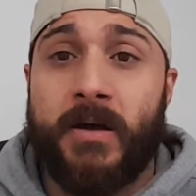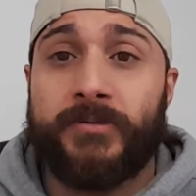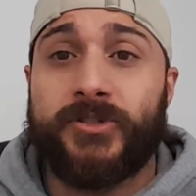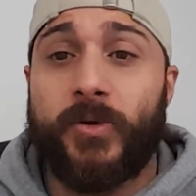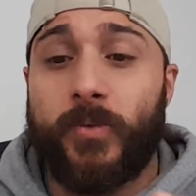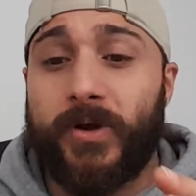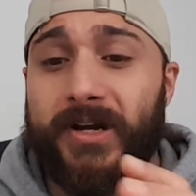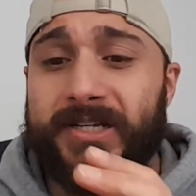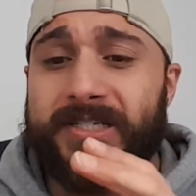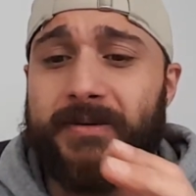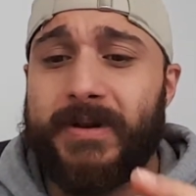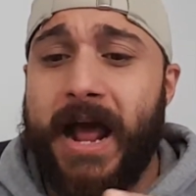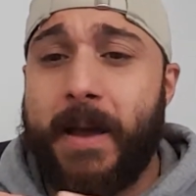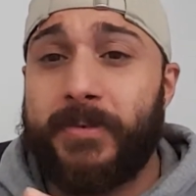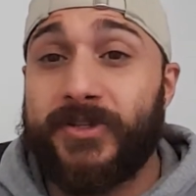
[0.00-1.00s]
So we're going to see
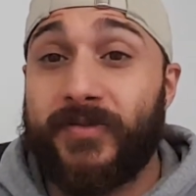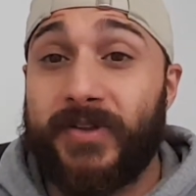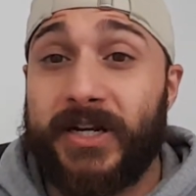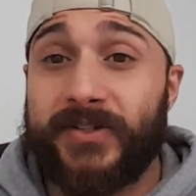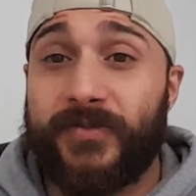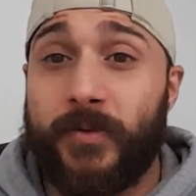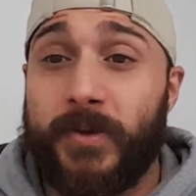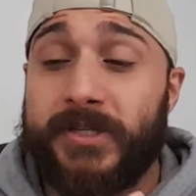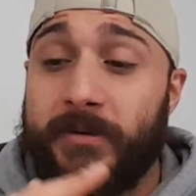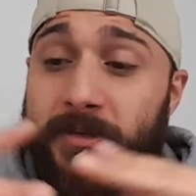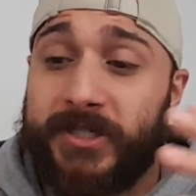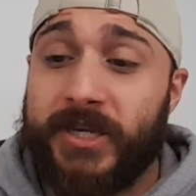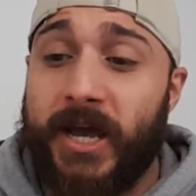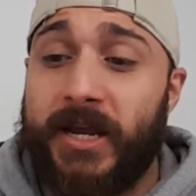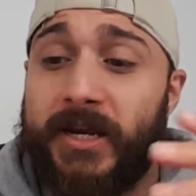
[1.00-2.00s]
what happens over the next few weeks. I'm
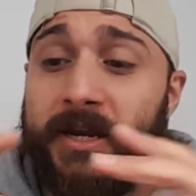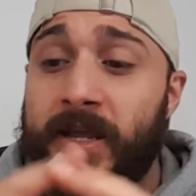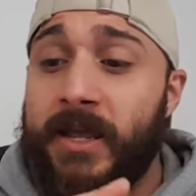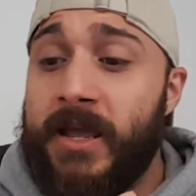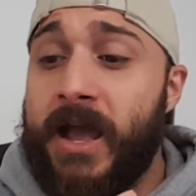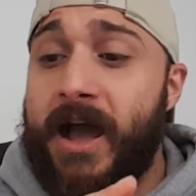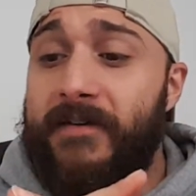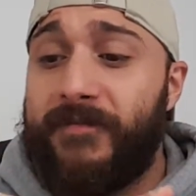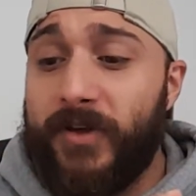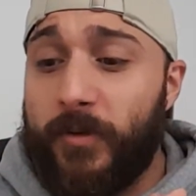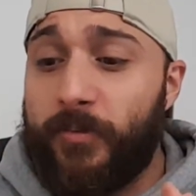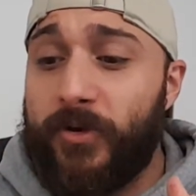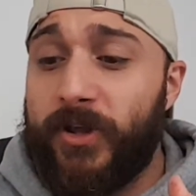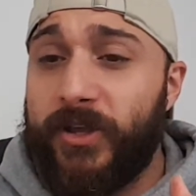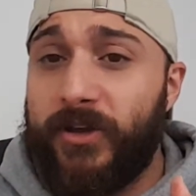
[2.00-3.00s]
excited. I feel
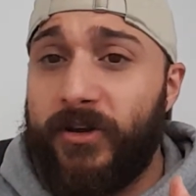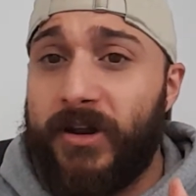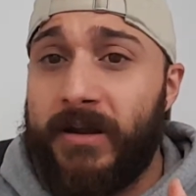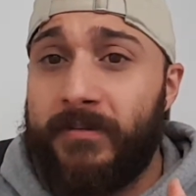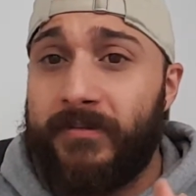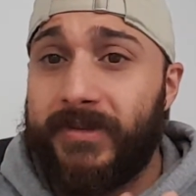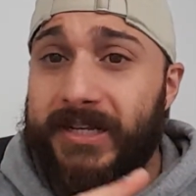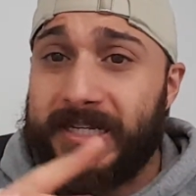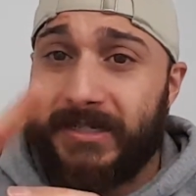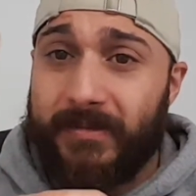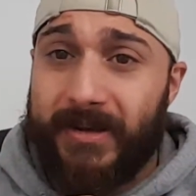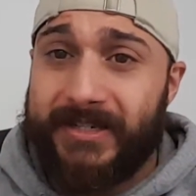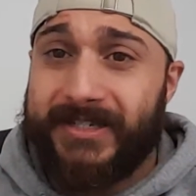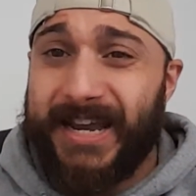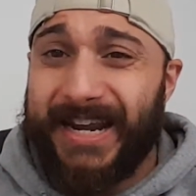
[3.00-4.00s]
pretty good. This is
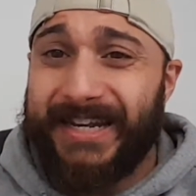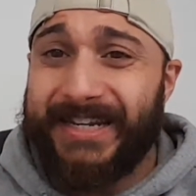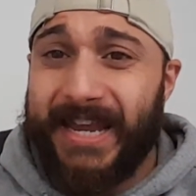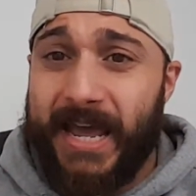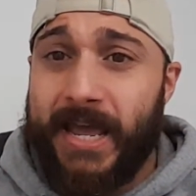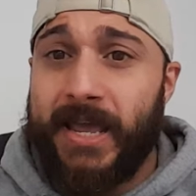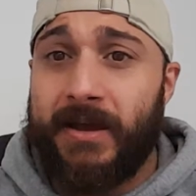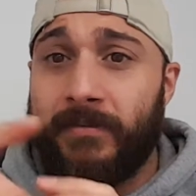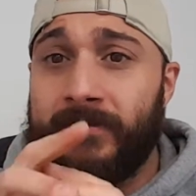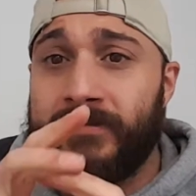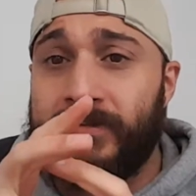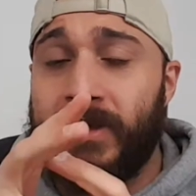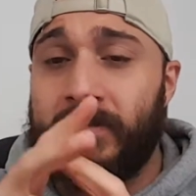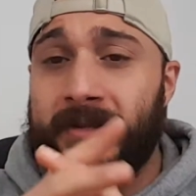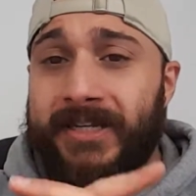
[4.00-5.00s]
my second day.
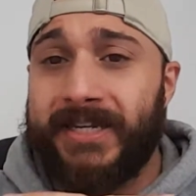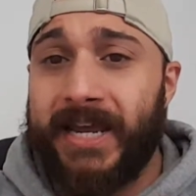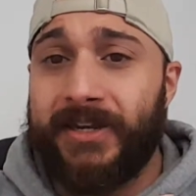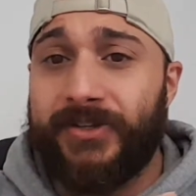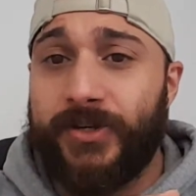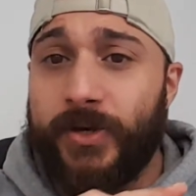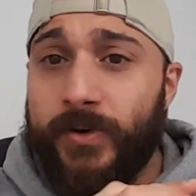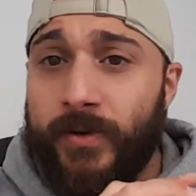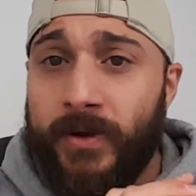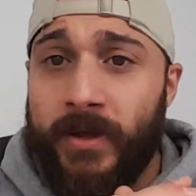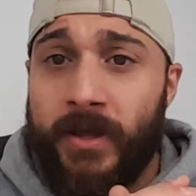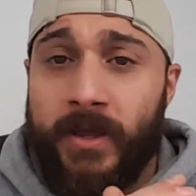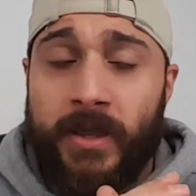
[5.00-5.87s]
I'm in day 2.